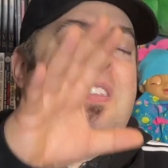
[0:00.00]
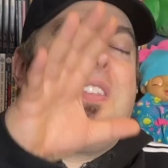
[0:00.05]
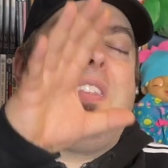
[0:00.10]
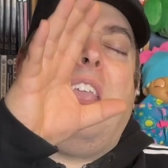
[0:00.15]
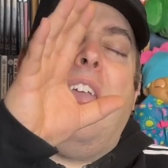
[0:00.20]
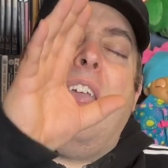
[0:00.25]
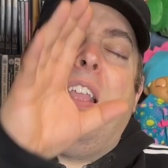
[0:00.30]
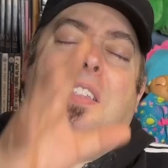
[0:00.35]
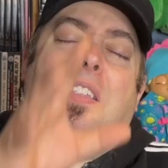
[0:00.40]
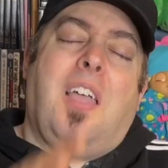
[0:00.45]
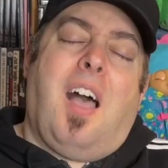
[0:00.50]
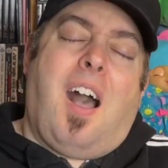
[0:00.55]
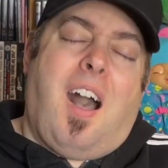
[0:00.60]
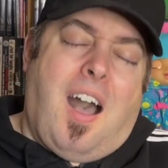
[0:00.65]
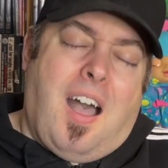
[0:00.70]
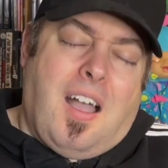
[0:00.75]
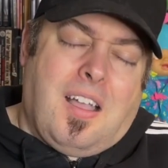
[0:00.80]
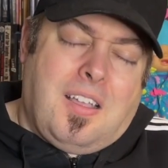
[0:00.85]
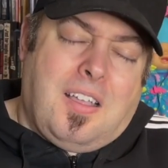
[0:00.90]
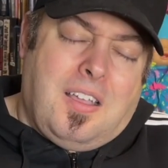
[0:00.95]

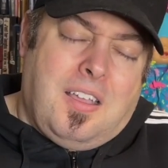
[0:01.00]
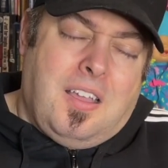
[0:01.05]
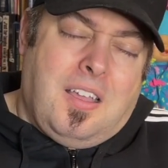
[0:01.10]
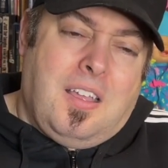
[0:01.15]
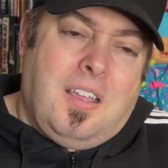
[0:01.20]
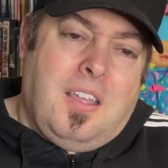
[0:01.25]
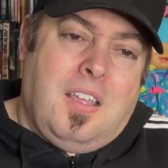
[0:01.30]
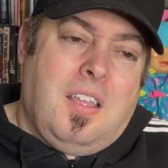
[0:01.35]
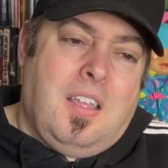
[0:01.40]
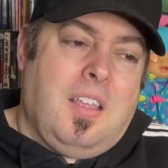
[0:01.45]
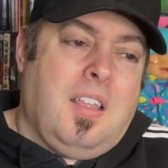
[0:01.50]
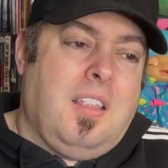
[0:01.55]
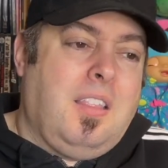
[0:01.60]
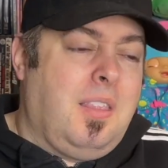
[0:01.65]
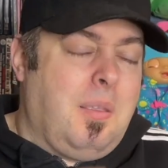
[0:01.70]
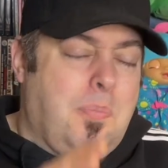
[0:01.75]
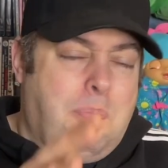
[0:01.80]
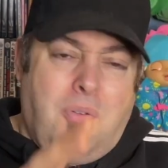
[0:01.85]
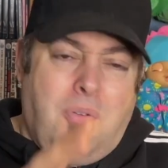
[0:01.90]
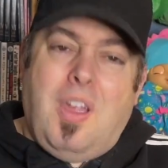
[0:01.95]
TikTok
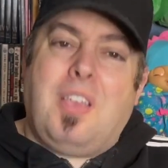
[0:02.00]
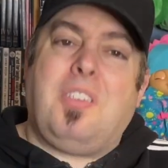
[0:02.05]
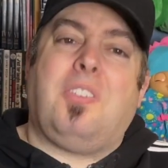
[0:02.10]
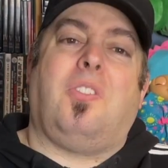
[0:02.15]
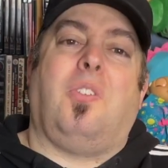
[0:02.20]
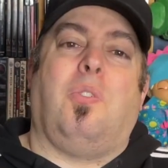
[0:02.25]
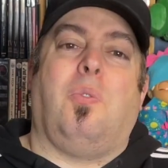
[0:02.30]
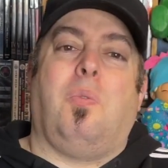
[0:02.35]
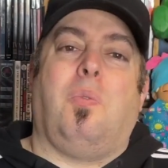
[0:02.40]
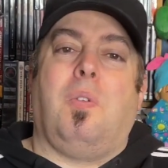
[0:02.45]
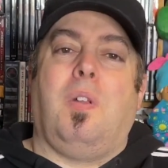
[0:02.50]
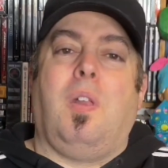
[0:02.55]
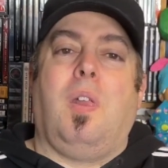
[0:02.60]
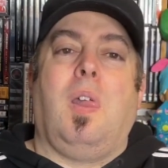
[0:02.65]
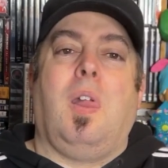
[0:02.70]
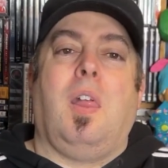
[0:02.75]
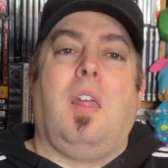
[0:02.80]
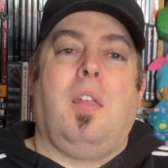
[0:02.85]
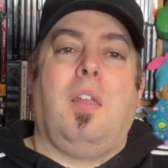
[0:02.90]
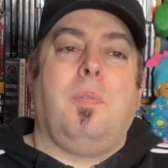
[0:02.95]
depress you?
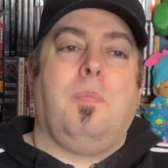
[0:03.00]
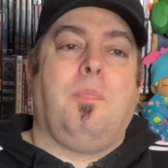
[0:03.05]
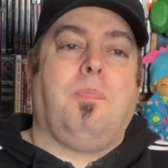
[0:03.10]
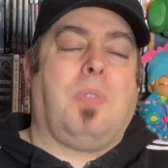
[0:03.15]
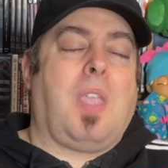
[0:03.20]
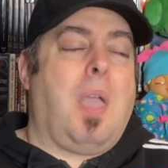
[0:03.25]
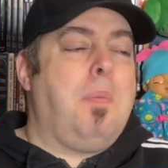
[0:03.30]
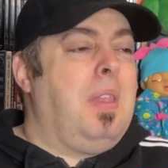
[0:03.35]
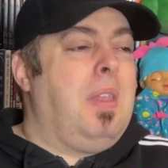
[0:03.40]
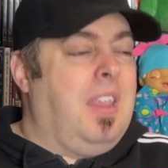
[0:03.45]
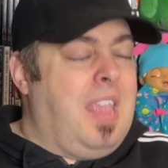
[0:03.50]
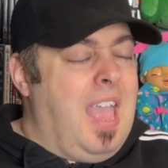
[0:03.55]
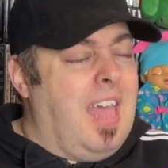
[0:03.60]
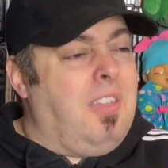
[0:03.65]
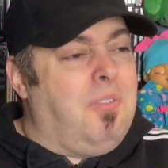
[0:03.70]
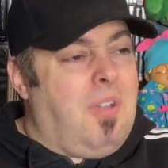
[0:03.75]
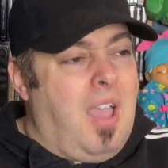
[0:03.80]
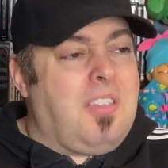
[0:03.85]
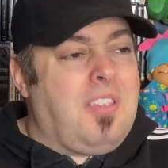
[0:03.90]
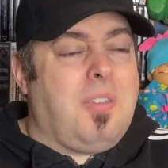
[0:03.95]
I mean, yeah,
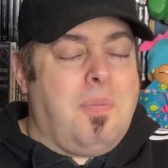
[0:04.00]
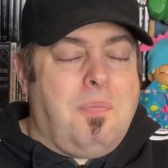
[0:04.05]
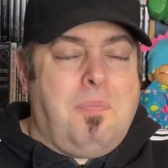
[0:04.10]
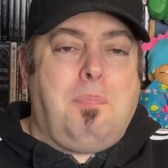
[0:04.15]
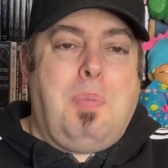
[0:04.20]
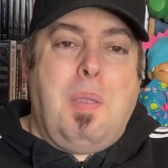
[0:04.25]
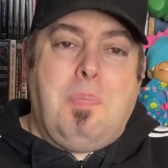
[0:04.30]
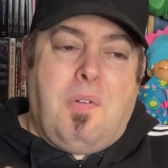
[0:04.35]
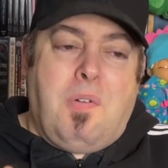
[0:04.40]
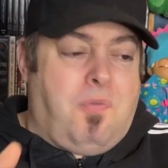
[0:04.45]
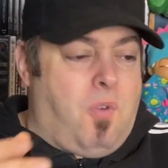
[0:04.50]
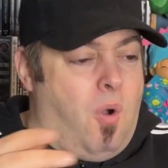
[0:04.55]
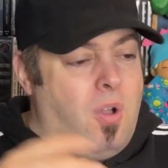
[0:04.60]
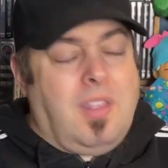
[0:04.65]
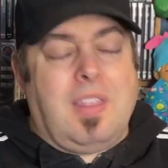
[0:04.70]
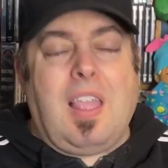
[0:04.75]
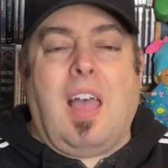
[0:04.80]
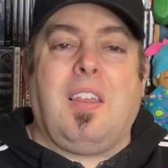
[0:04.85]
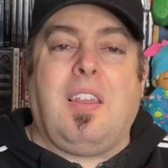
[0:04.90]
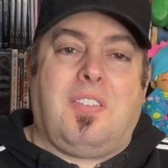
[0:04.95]
there are some people
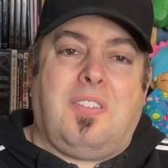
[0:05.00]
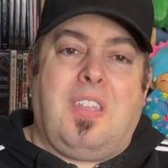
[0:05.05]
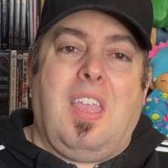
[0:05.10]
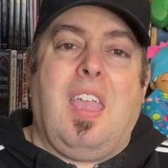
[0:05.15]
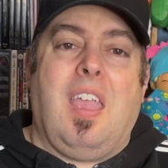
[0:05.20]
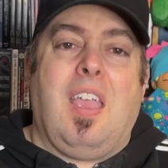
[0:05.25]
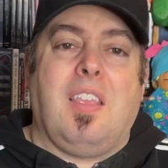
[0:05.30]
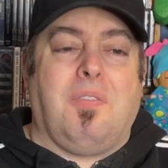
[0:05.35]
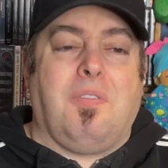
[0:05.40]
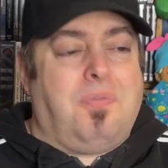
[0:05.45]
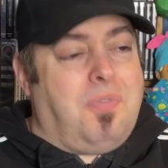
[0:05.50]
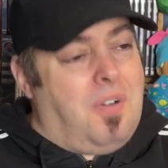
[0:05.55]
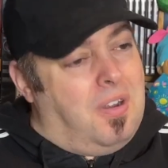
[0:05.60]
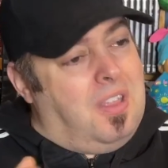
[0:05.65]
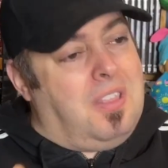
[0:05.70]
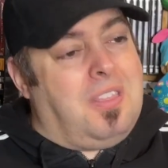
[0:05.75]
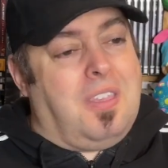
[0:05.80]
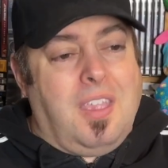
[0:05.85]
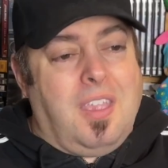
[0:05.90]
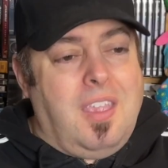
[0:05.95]
falling down the stairs and
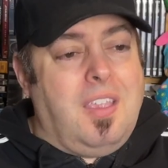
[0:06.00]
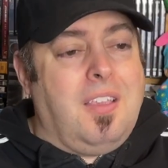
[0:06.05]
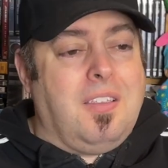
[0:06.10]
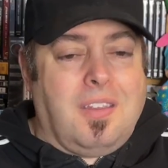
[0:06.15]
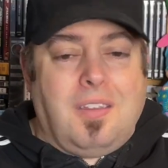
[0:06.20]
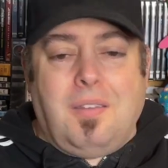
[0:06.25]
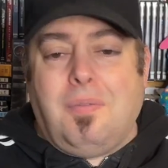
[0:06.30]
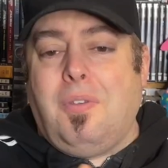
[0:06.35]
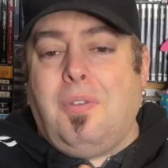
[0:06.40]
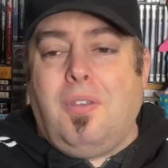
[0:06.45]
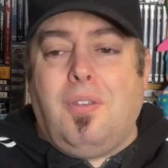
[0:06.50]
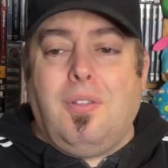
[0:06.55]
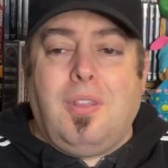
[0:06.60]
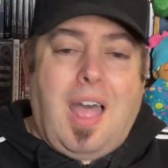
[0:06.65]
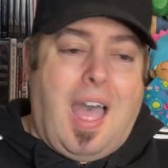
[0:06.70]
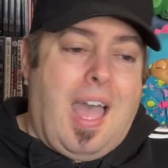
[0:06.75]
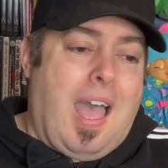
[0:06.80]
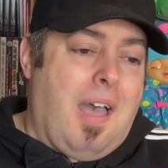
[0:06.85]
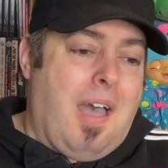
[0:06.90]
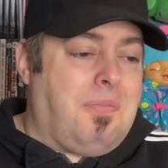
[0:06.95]
funny things, and you, you can
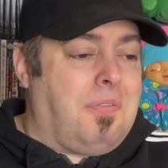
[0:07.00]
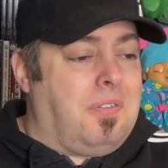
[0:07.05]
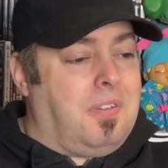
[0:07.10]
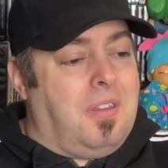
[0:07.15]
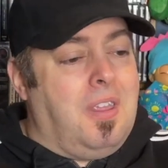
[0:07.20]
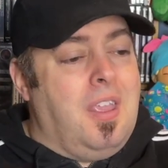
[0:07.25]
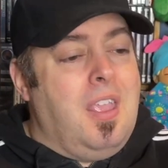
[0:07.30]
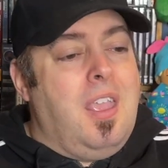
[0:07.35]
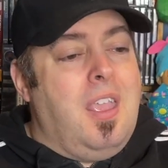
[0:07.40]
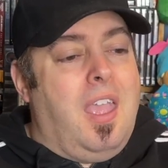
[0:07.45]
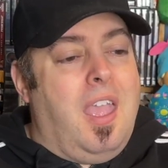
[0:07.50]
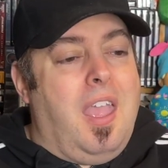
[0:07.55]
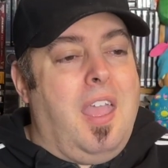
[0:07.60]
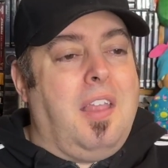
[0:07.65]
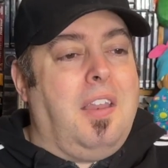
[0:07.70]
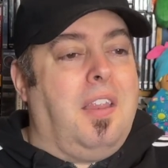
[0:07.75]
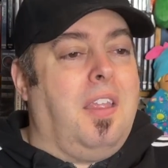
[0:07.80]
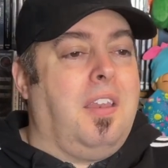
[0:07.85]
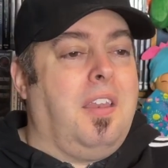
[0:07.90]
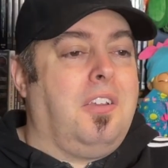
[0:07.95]
laugh, and,
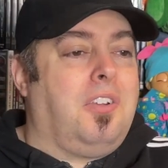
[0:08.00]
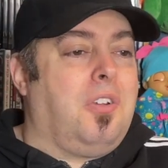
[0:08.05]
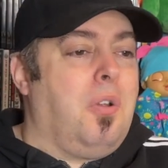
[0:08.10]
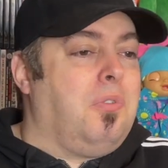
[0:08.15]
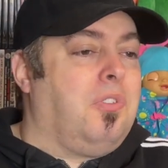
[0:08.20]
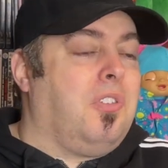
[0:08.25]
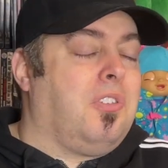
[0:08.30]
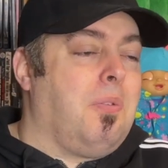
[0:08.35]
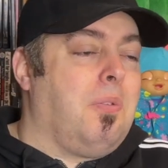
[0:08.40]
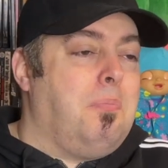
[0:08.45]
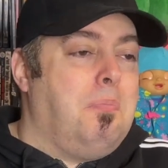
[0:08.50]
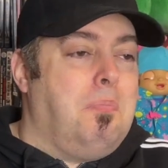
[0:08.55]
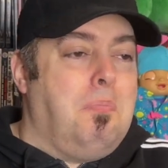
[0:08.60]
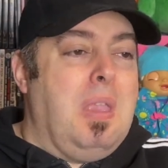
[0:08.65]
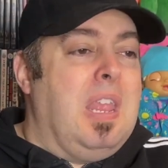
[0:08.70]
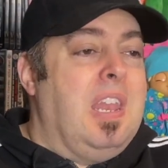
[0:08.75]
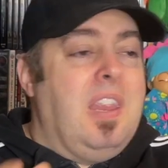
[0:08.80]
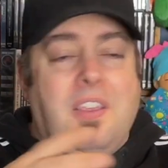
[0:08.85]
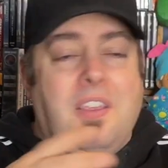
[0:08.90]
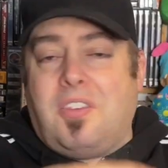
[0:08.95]
and and it shows you some
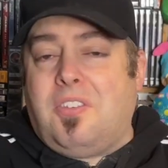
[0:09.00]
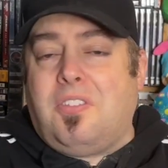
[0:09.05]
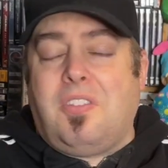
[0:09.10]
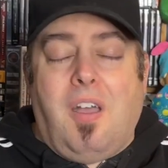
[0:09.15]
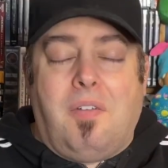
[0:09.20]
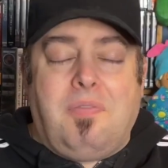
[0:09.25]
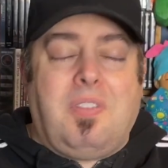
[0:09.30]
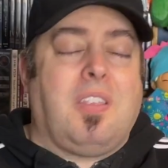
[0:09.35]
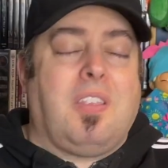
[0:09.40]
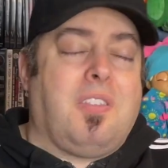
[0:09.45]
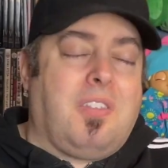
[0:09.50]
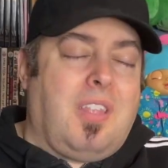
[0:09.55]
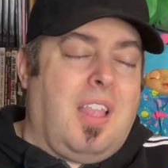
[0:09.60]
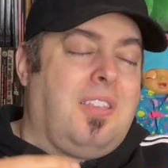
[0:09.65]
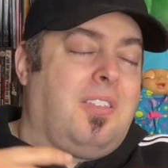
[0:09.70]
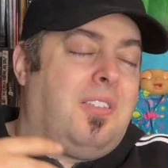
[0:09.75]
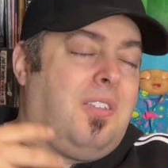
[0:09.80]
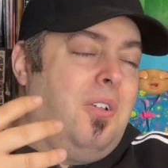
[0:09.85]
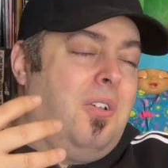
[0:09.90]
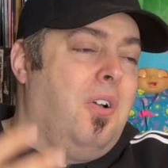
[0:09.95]
media stuff that's
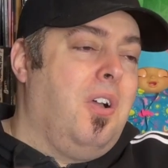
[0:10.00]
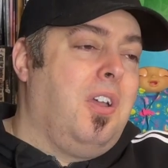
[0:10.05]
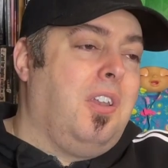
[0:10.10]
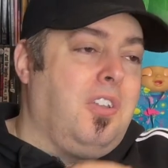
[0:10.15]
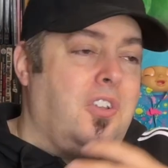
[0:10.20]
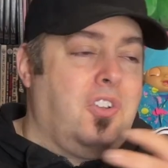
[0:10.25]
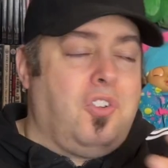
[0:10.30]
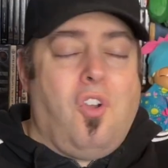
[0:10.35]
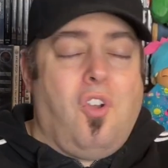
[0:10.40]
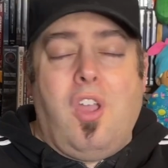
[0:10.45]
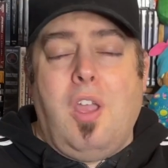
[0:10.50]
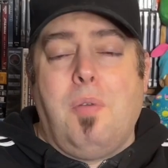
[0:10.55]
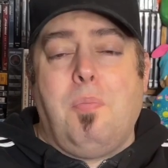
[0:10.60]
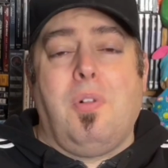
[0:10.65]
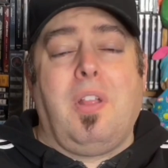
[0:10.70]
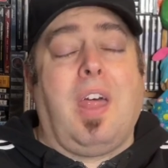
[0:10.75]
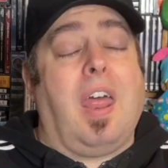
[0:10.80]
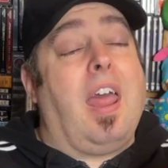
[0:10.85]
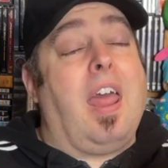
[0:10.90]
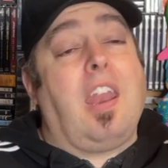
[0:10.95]
that's good and
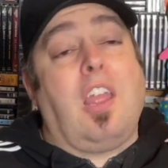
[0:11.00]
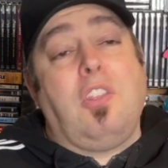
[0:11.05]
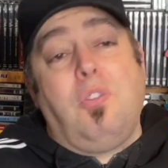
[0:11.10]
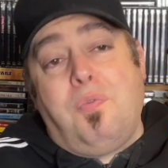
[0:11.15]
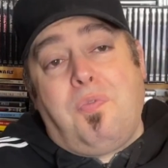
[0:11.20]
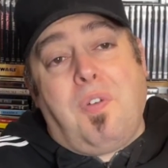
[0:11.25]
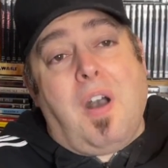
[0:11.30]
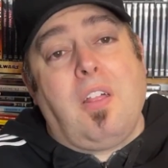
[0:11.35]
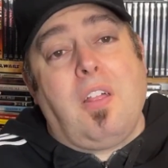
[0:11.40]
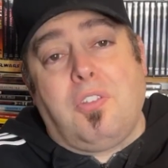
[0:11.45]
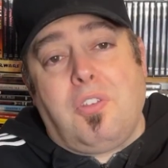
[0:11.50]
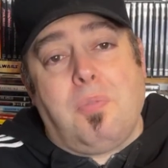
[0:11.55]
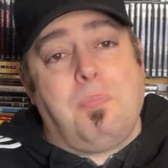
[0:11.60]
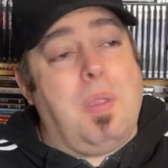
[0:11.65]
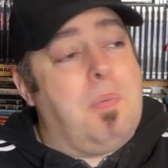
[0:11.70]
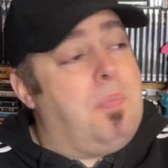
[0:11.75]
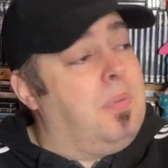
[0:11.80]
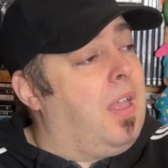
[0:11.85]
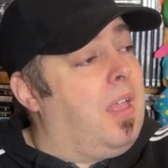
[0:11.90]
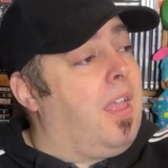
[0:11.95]
enjoyable. And I do follow some
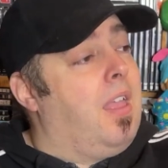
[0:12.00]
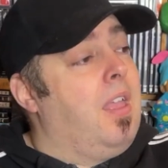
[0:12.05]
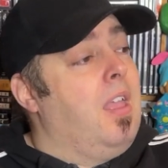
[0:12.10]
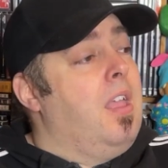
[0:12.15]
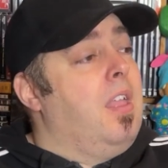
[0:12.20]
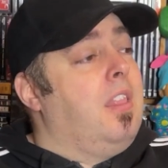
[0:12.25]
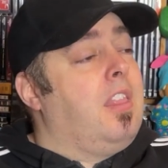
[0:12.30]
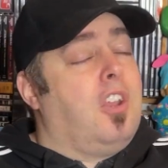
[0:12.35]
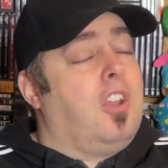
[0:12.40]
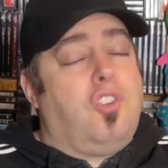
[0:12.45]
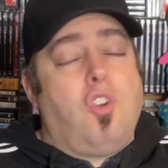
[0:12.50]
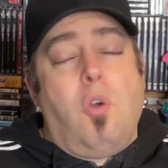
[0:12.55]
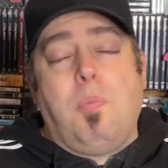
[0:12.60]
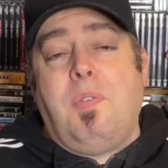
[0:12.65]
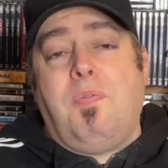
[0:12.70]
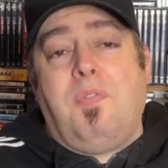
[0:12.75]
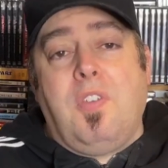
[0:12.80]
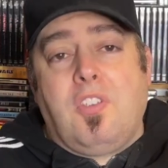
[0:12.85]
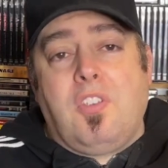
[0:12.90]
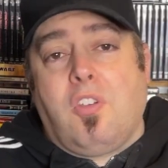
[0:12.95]
people that that show me
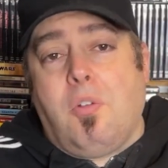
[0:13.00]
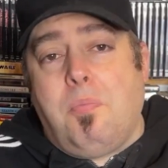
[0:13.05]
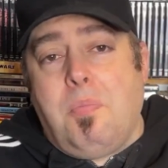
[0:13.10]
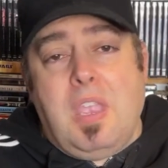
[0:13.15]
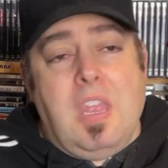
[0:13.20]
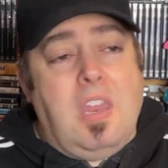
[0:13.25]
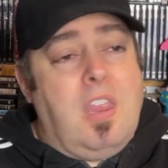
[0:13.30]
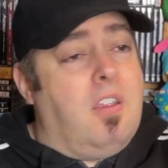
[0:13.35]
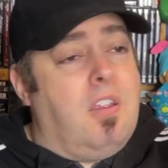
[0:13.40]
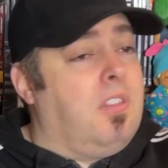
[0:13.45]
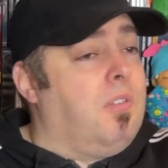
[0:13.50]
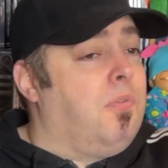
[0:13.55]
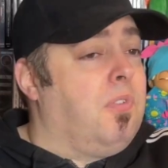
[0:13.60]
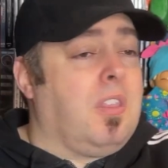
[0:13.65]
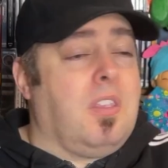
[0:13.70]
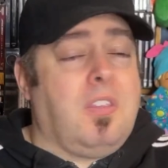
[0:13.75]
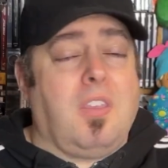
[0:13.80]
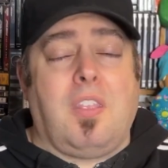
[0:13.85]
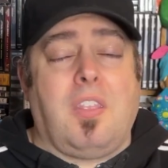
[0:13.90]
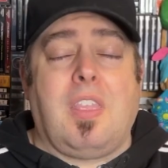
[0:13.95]
physical media and different
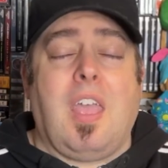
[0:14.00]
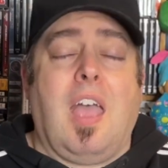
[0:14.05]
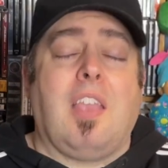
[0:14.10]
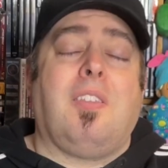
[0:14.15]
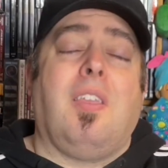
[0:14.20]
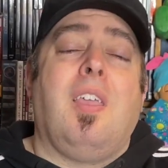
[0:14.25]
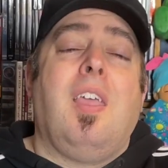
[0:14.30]
things like that.